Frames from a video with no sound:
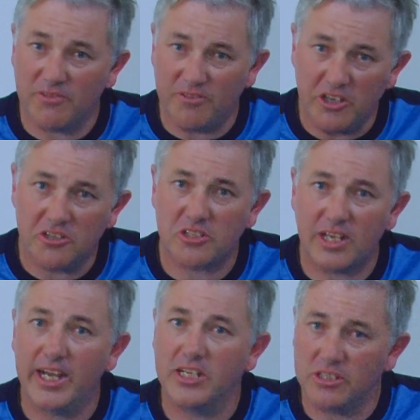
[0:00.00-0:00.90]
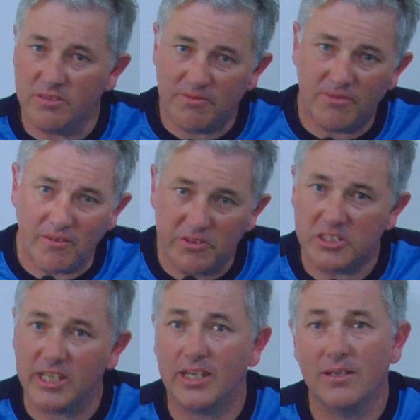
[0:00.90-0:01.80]
first stage of
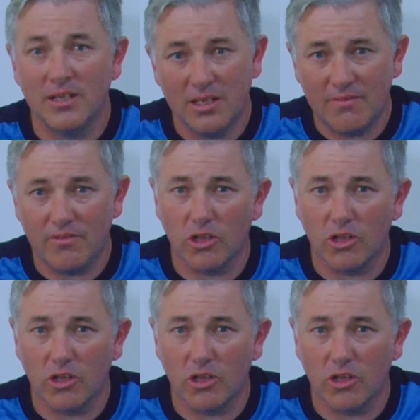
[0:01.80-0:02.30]
obviously the